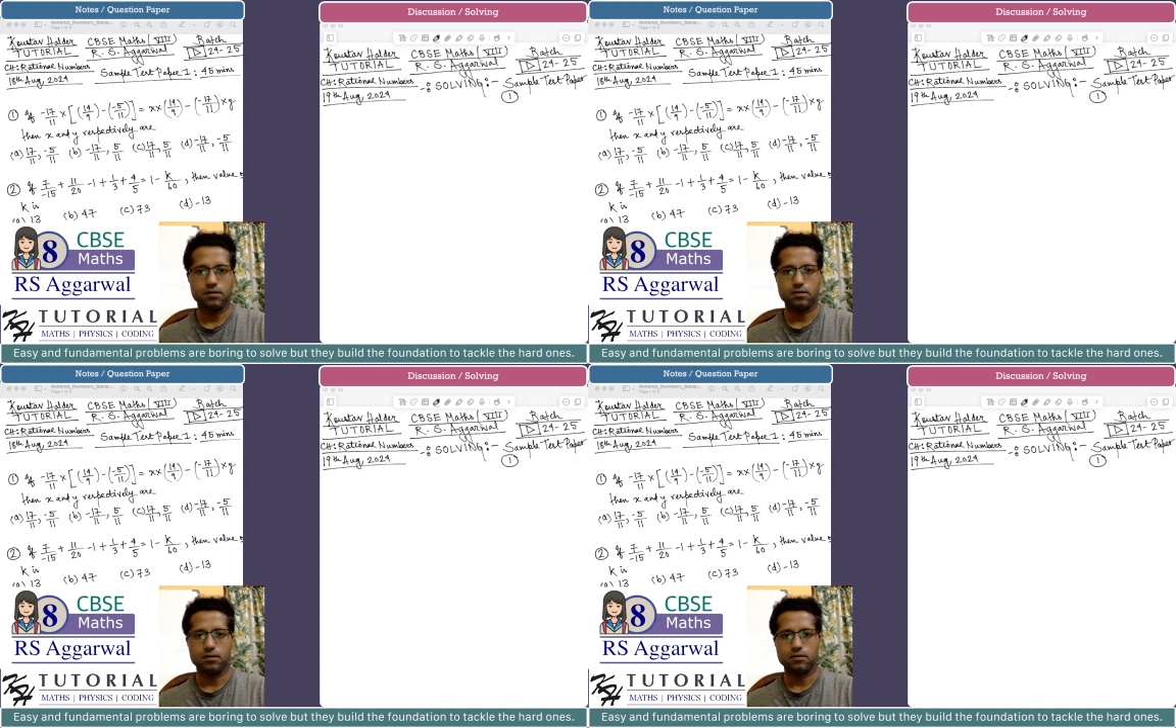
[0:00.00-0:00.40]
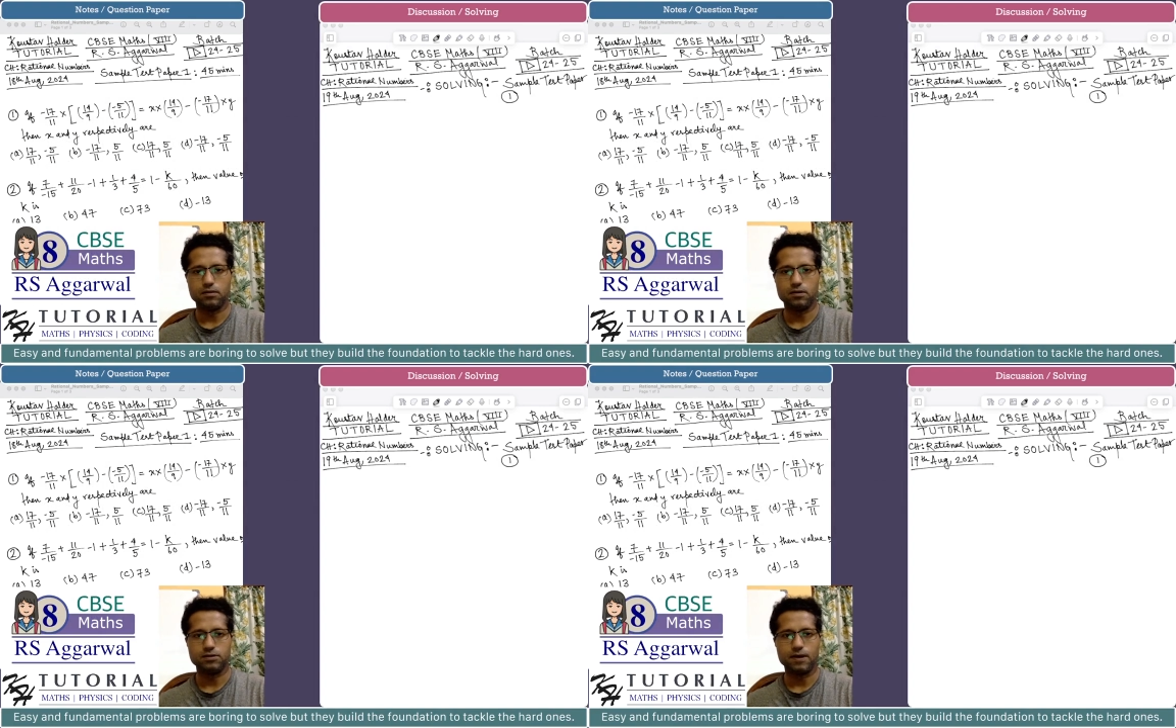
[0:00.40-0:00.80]

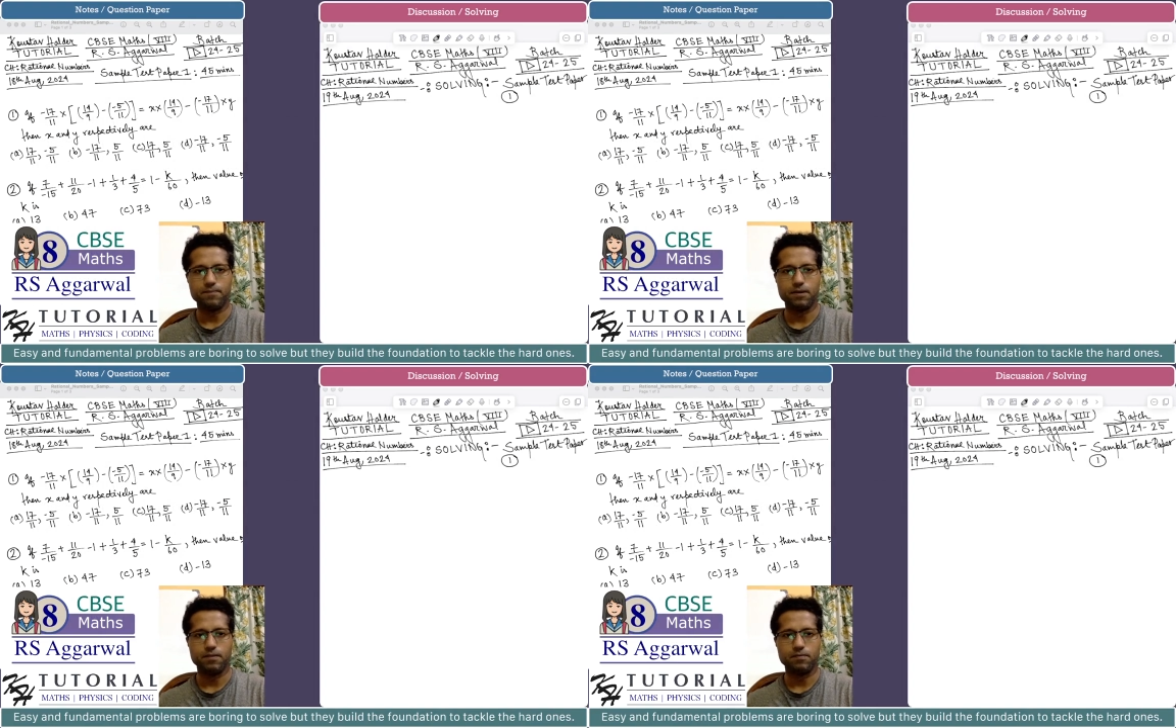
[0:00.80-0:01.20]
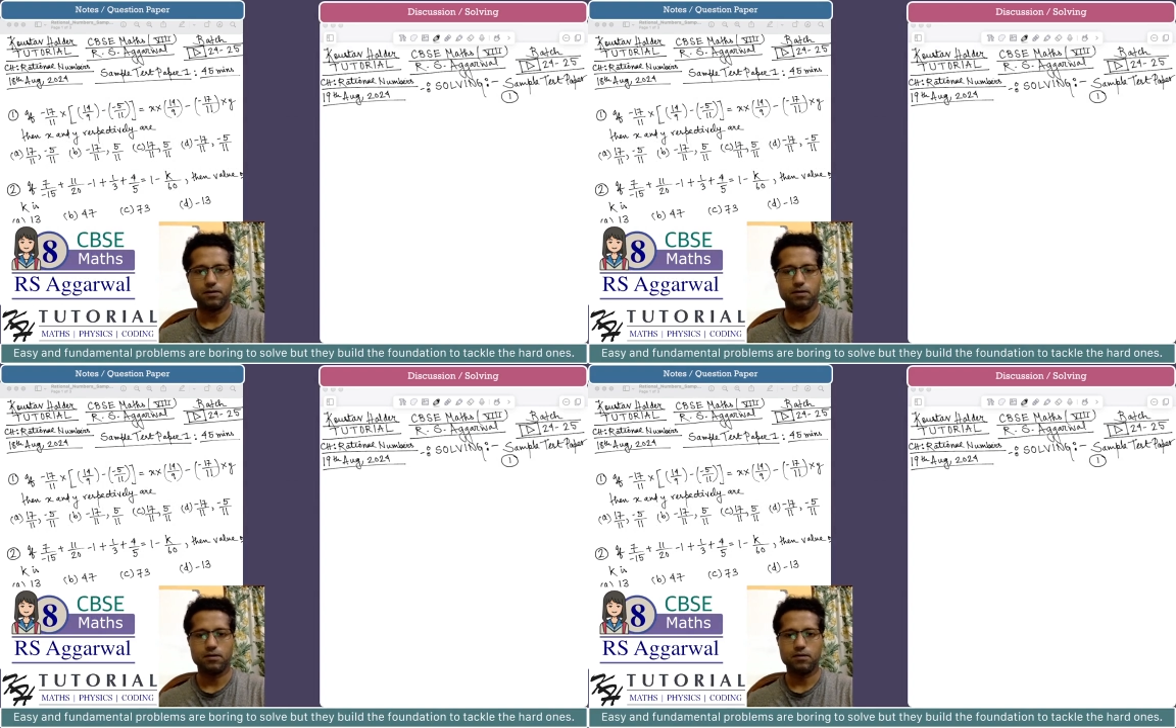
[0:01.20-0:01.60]
the sample
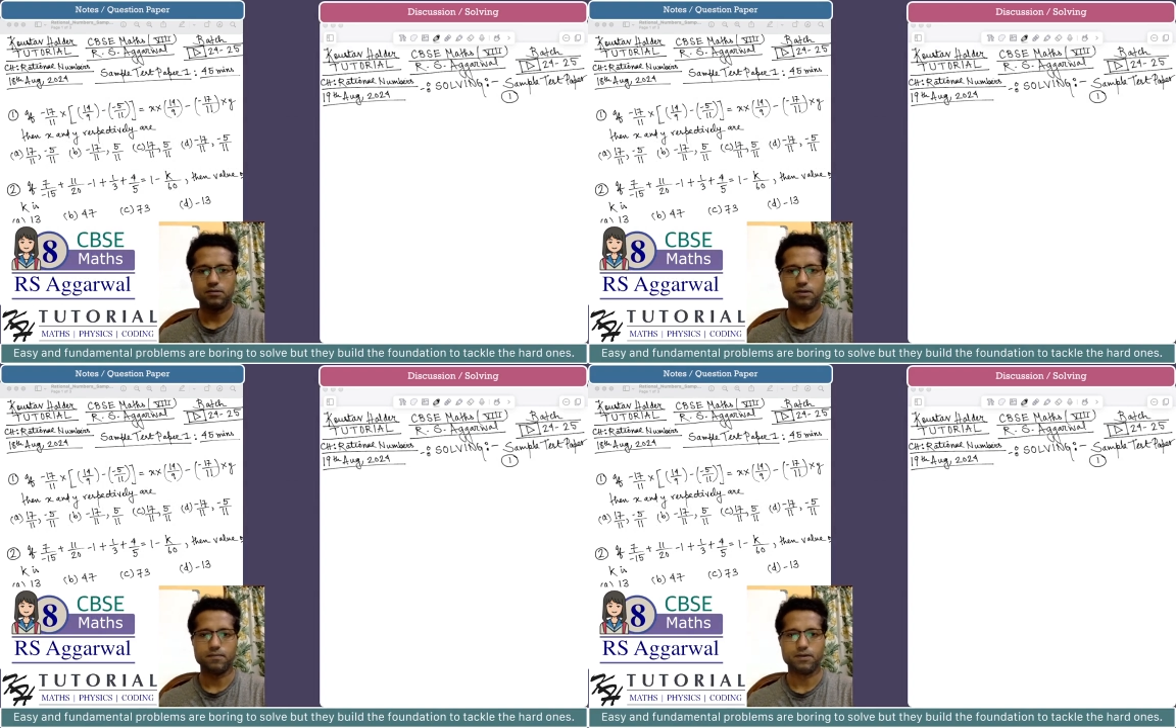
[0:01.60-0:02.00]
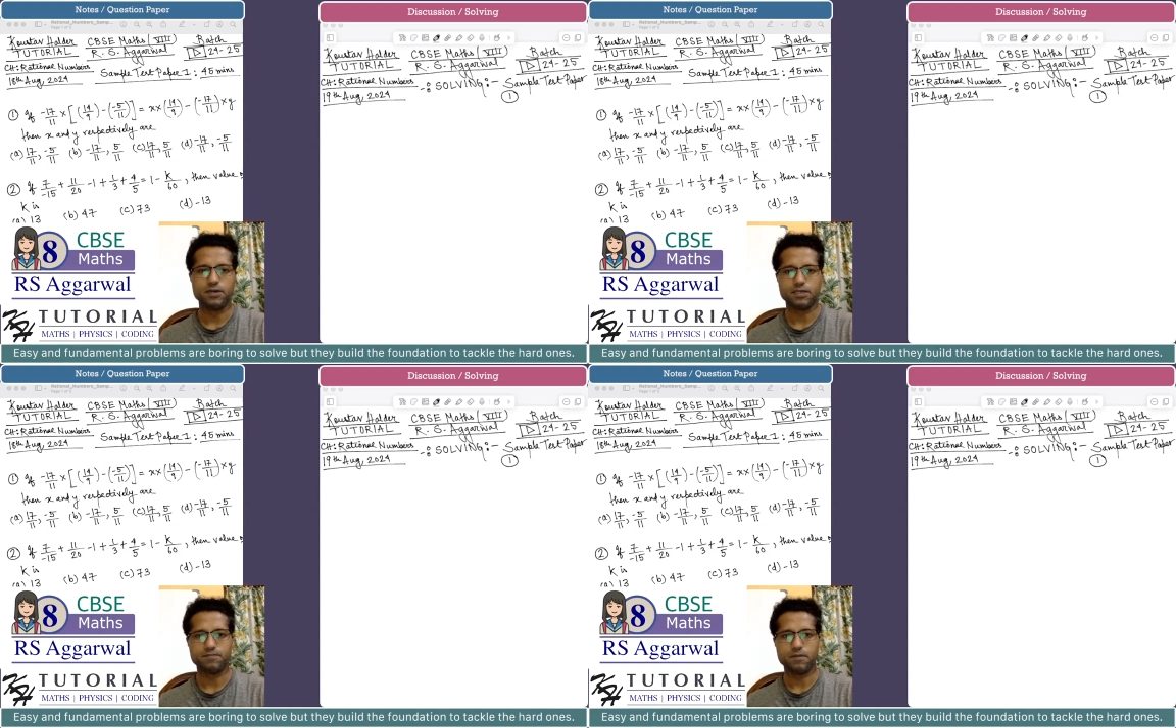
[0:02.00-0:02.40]

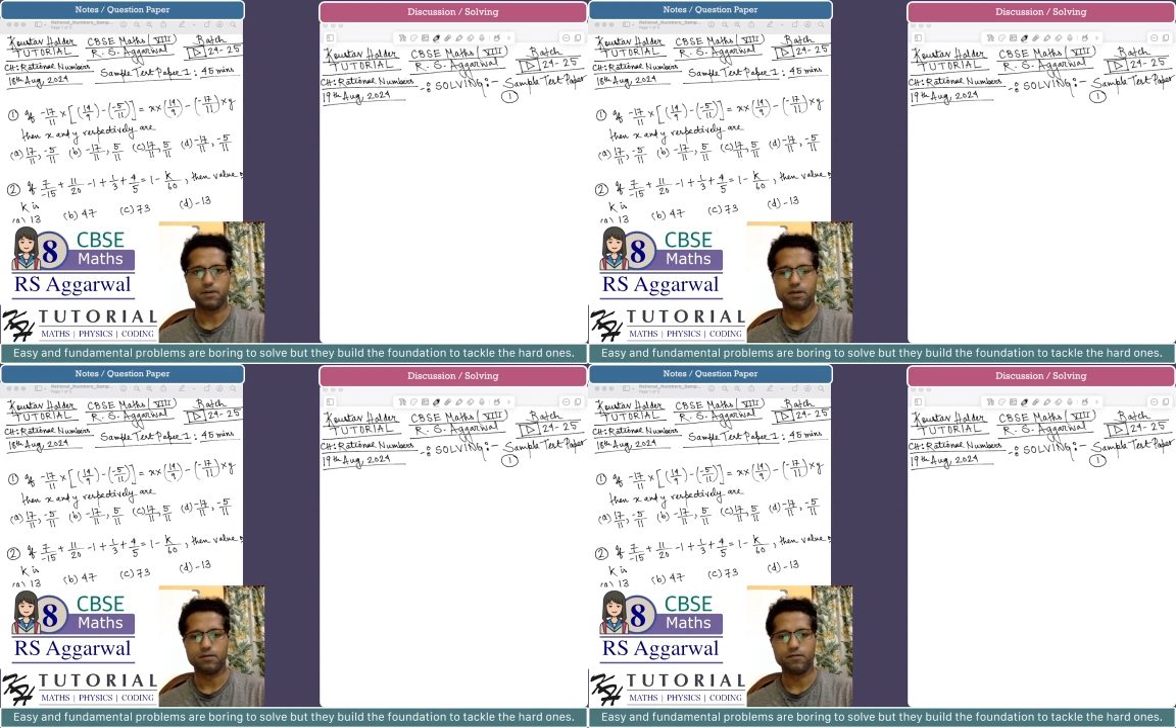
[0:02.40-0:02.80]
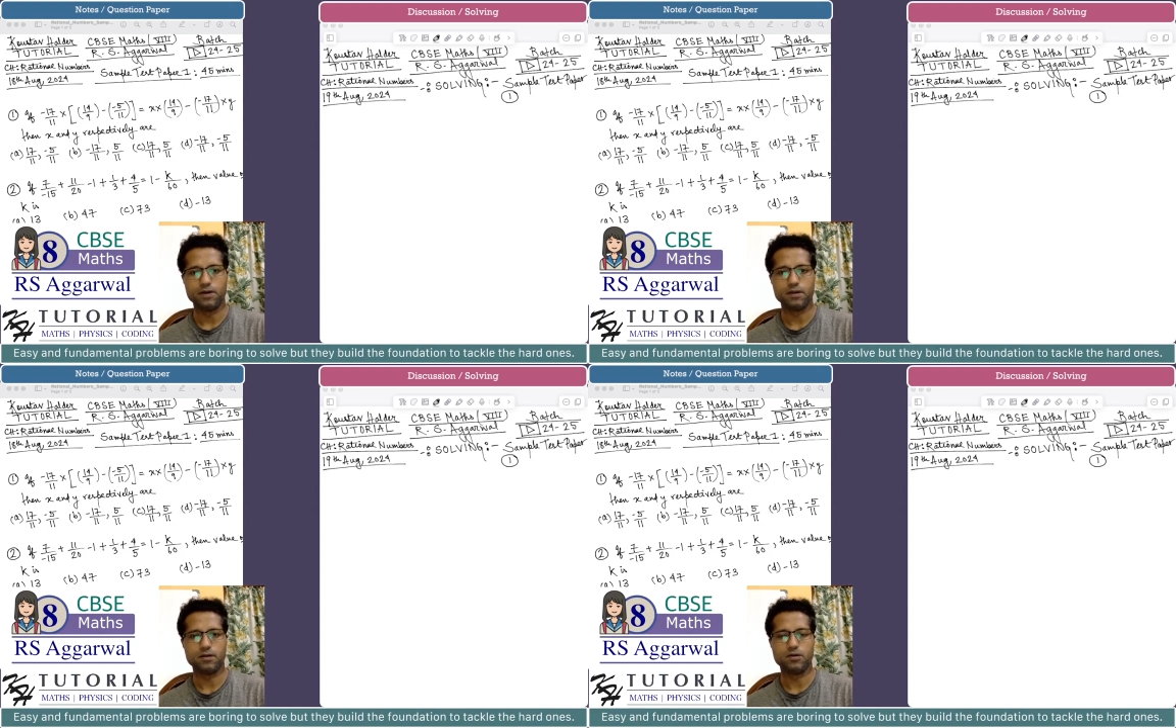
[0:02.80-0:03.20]
test paper number
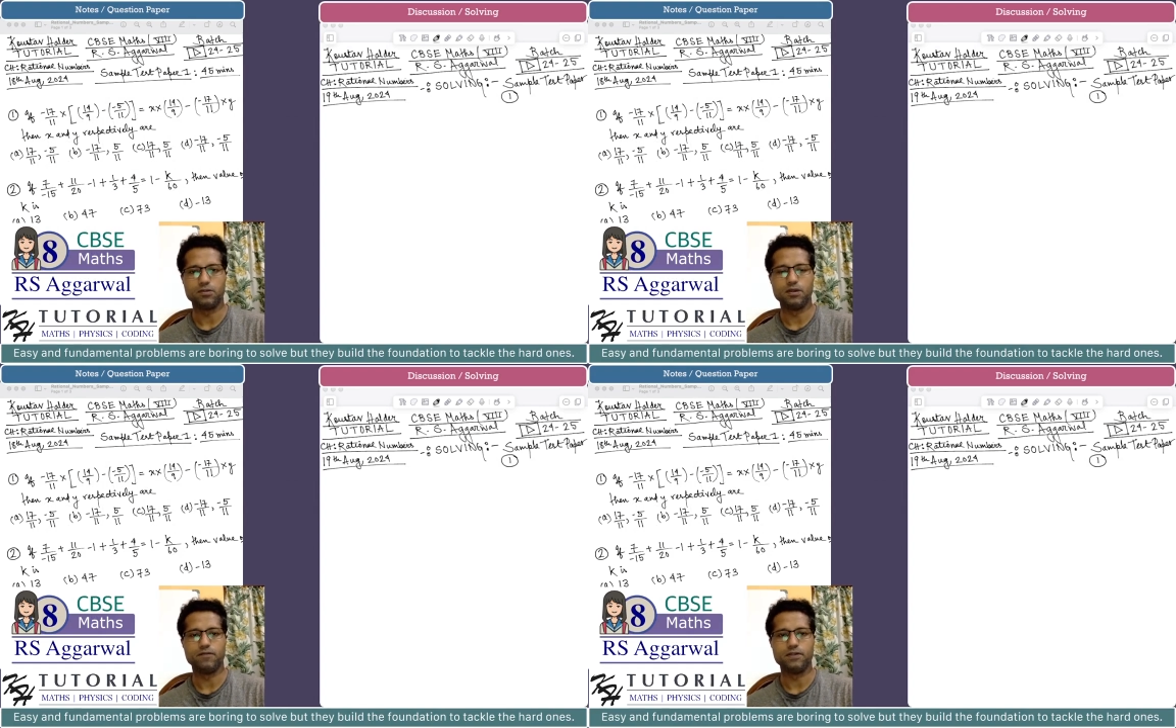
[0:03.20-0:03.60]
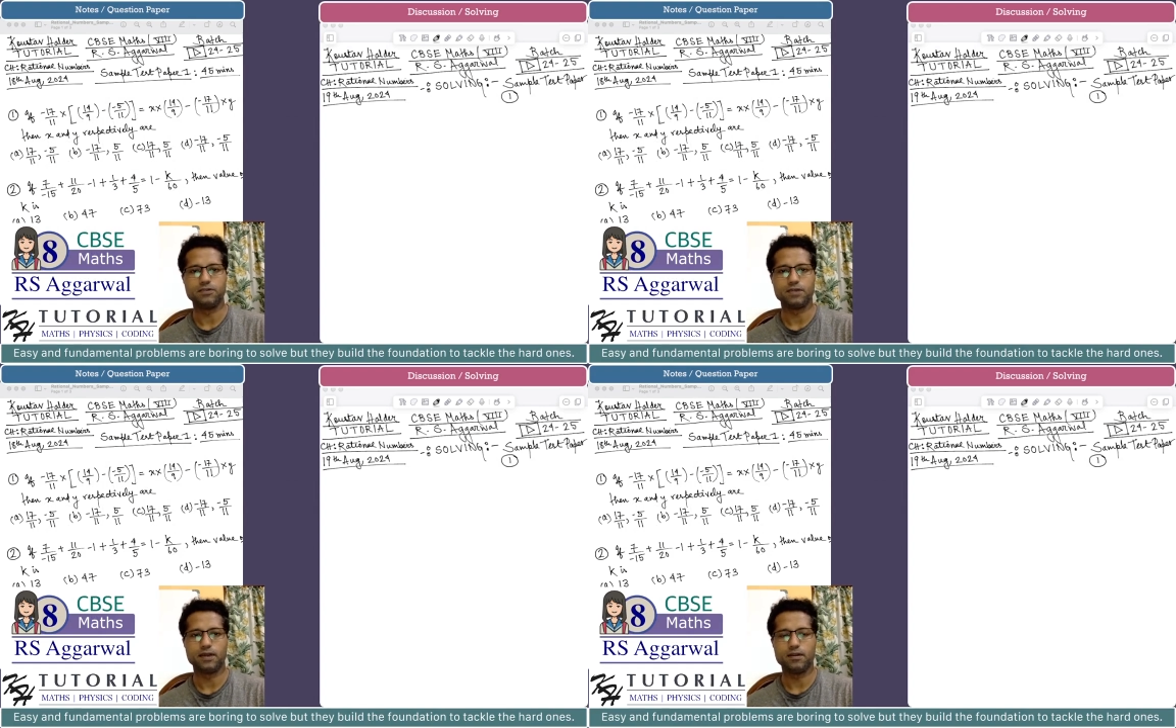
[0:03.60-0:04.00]
1 on the left hand
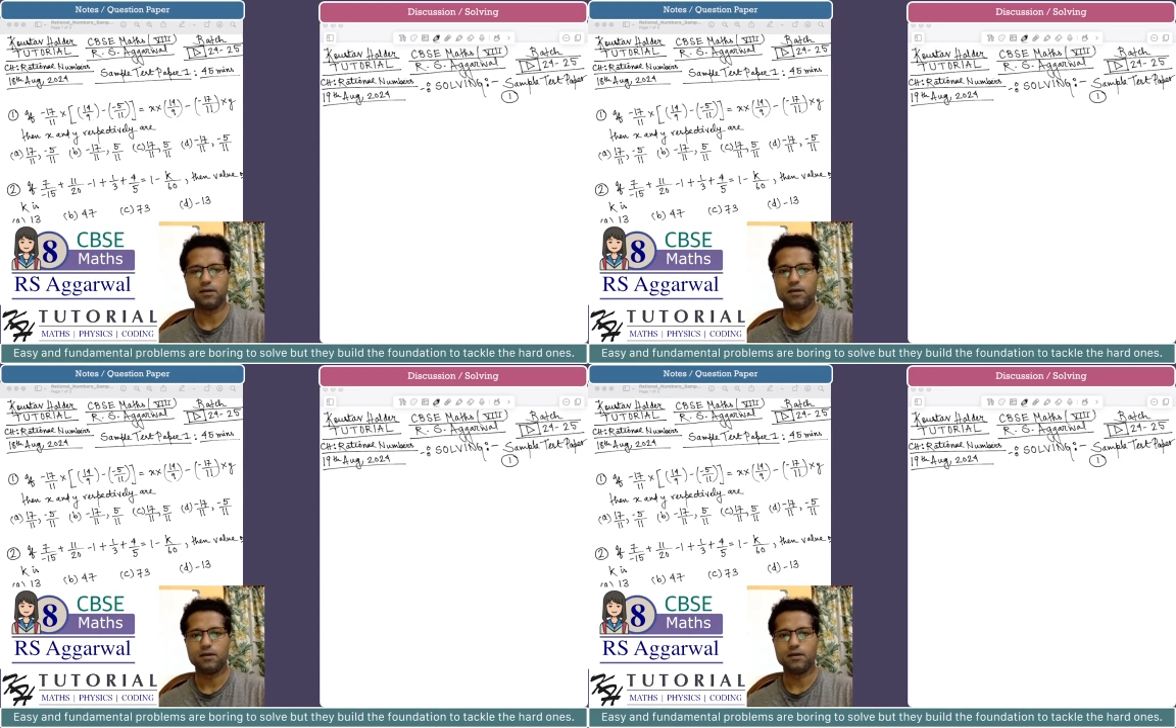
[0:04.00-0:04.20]
side.